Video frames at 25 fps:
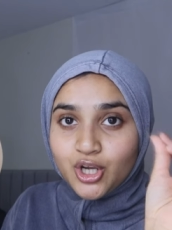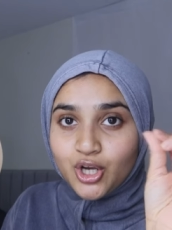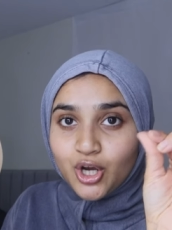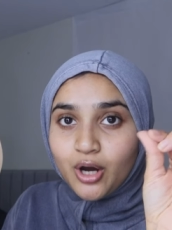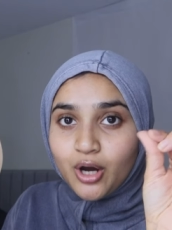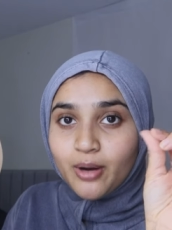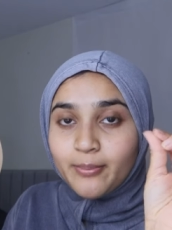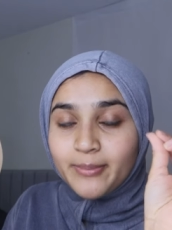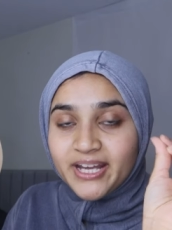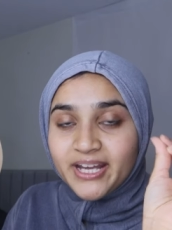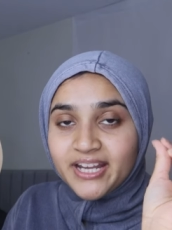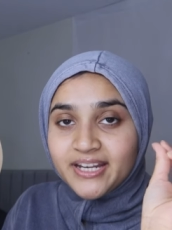
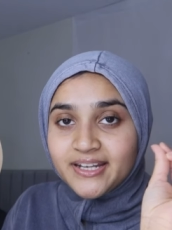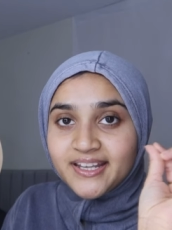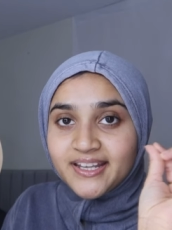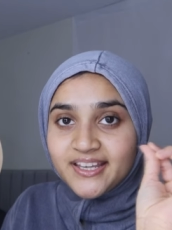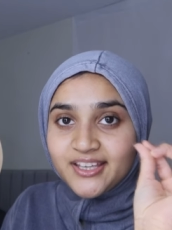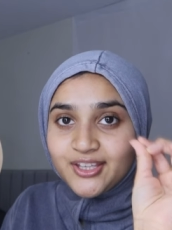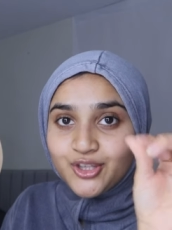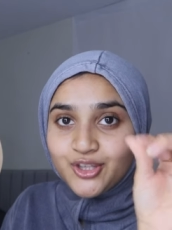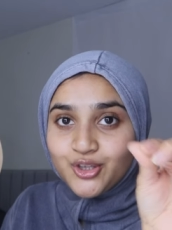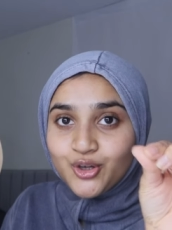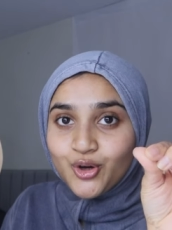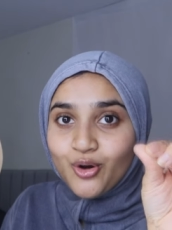comment
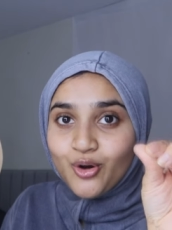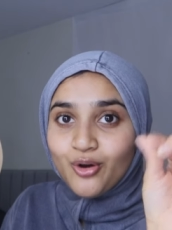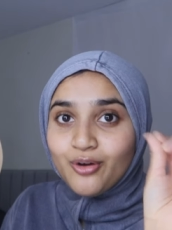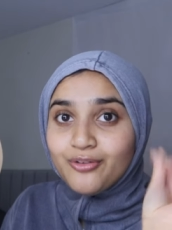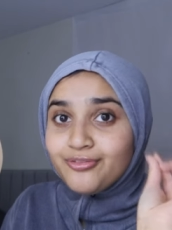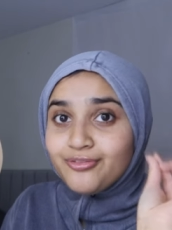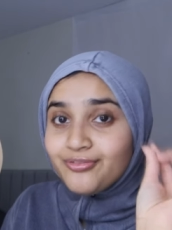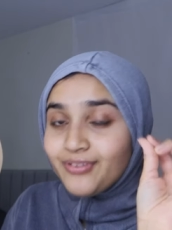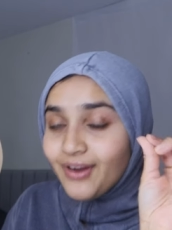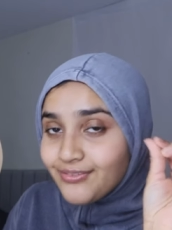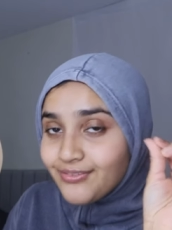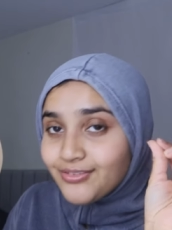your
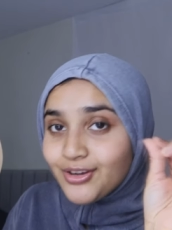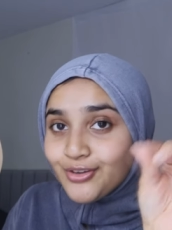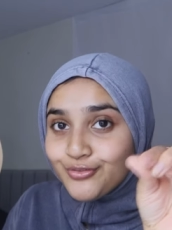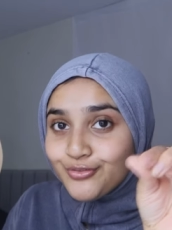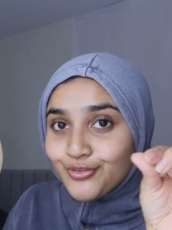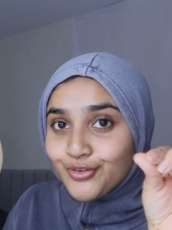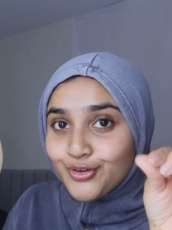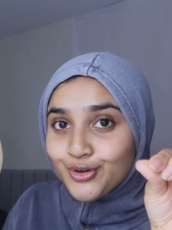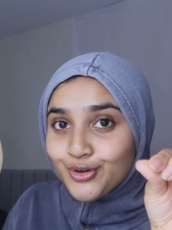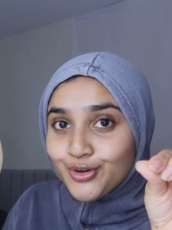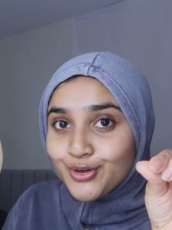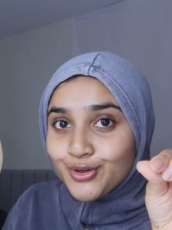favorite
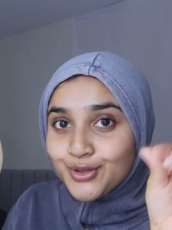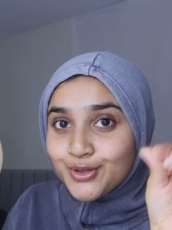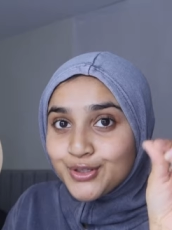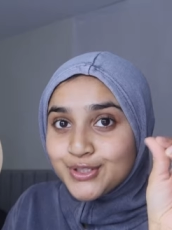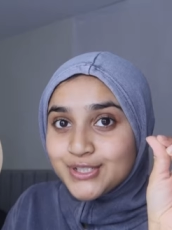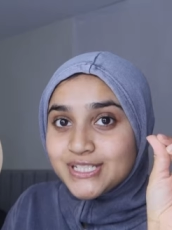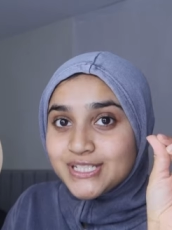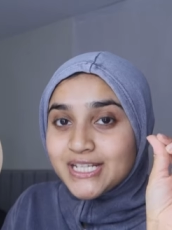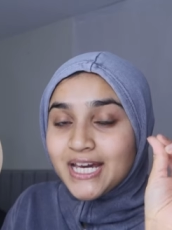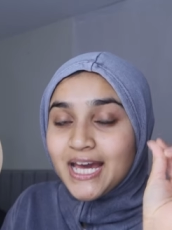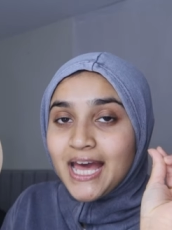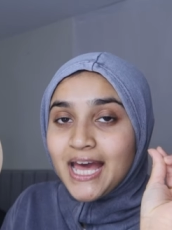
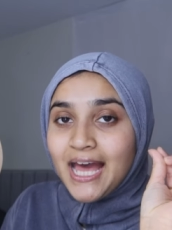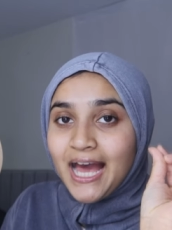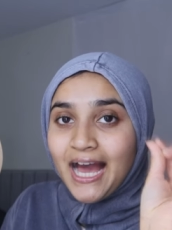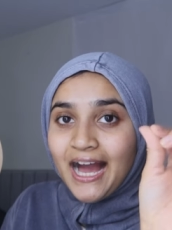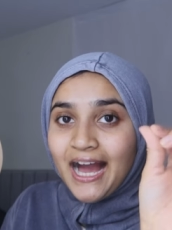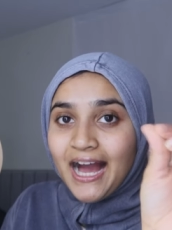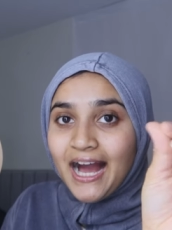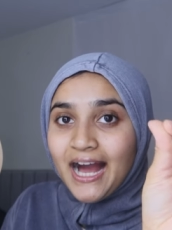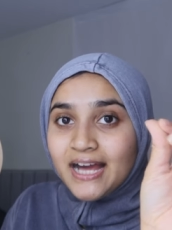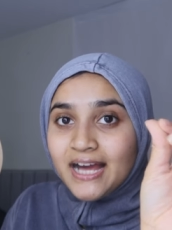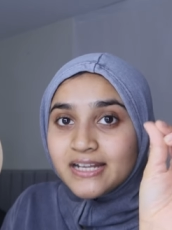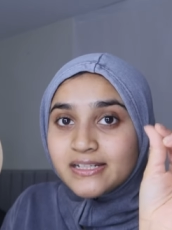food
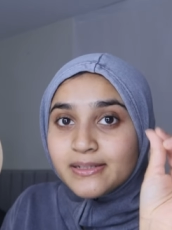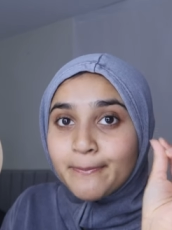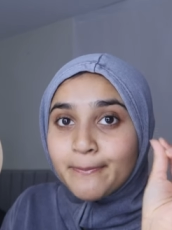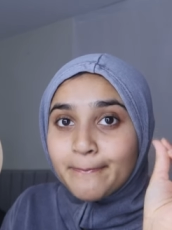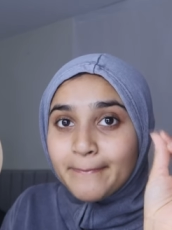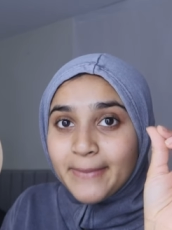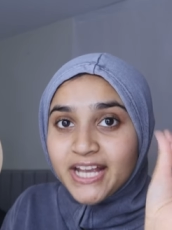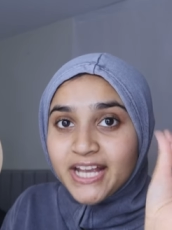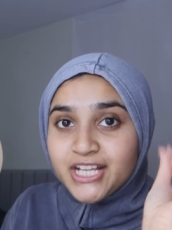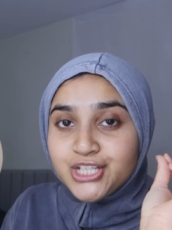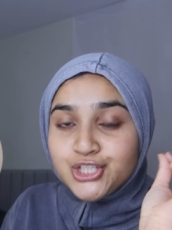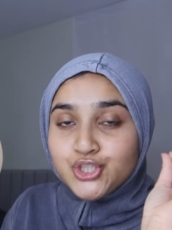and
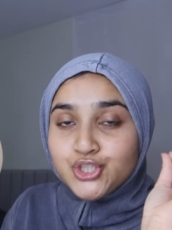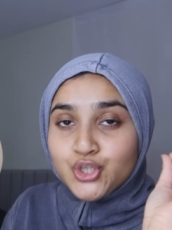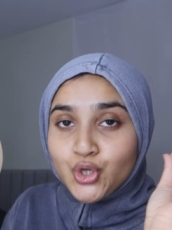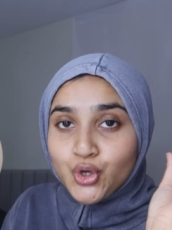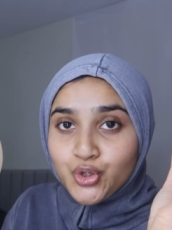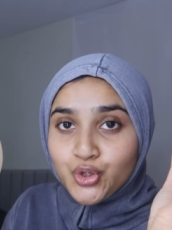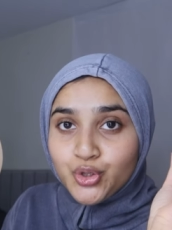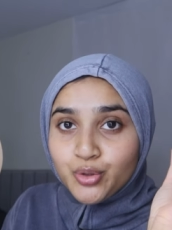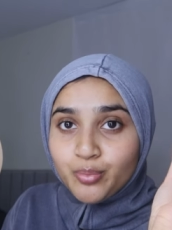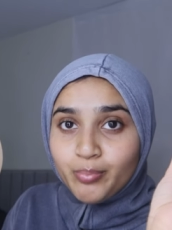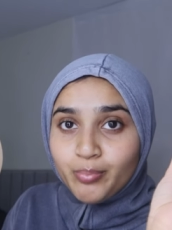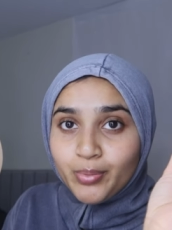make sure
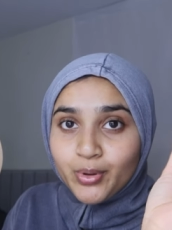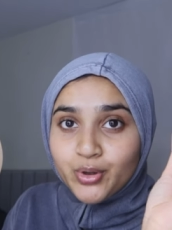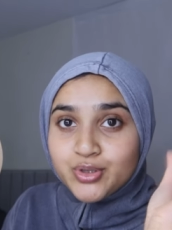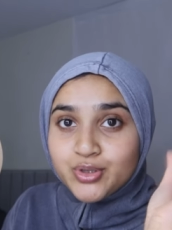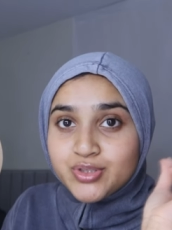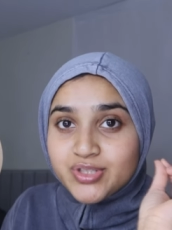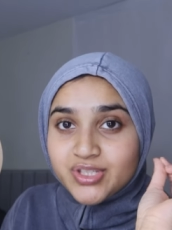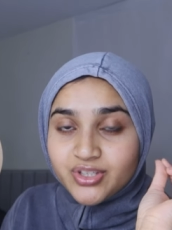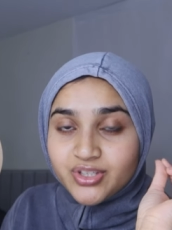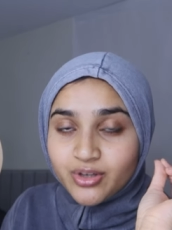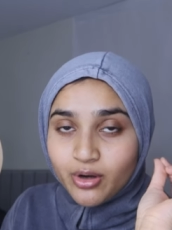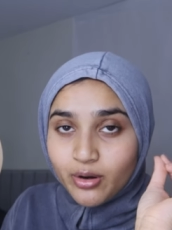you
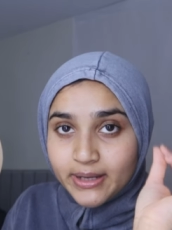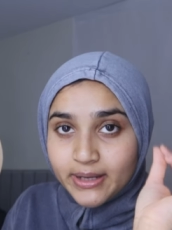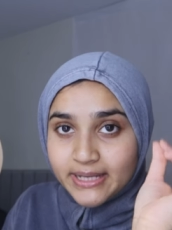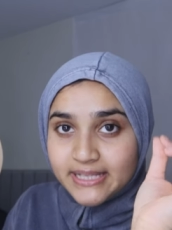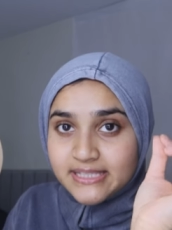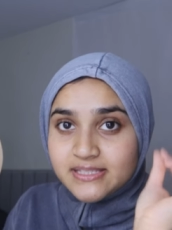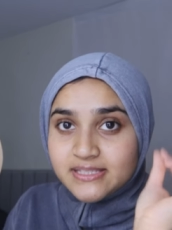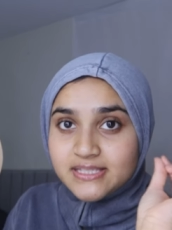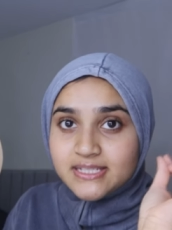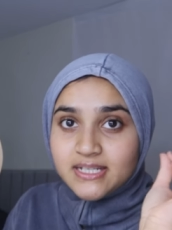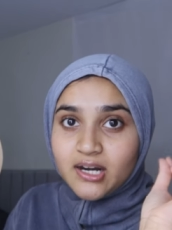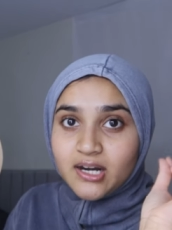put your
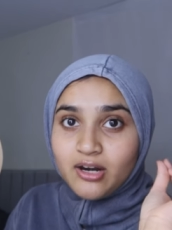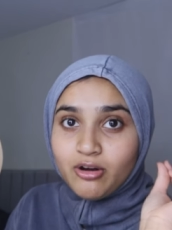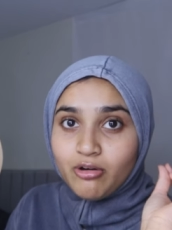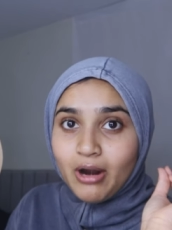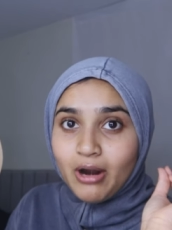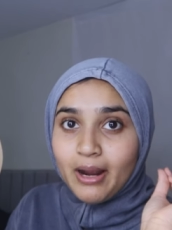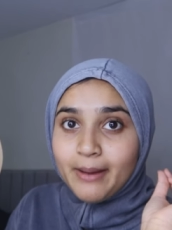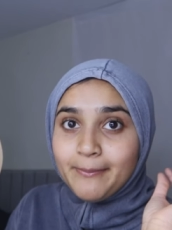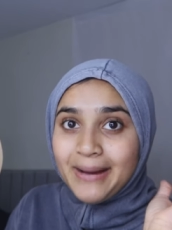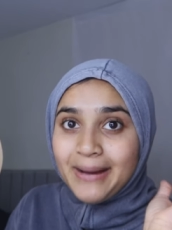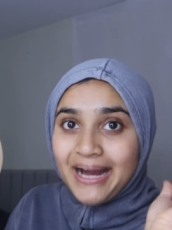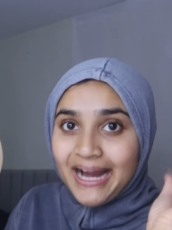
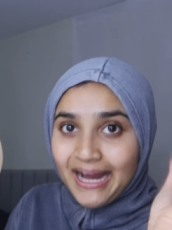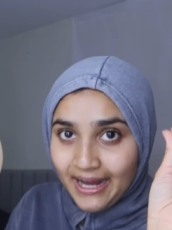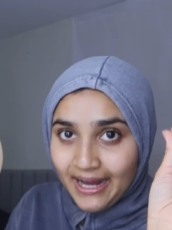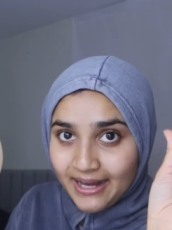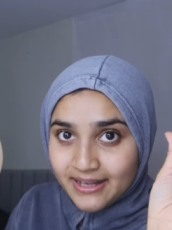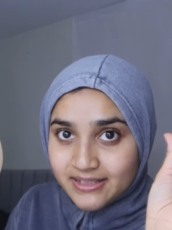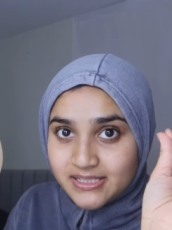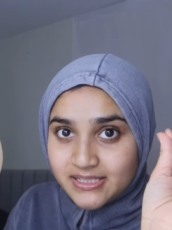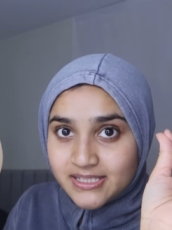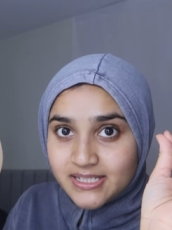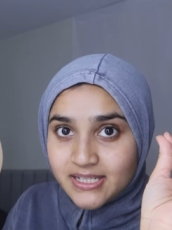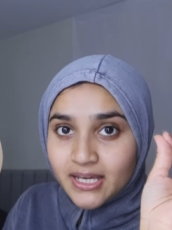Instagram
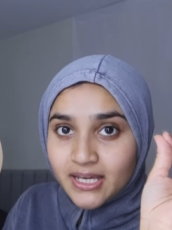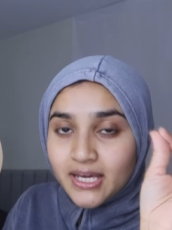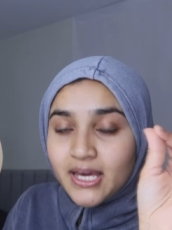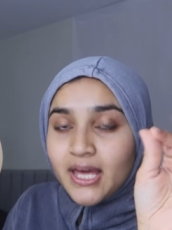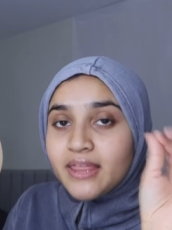at.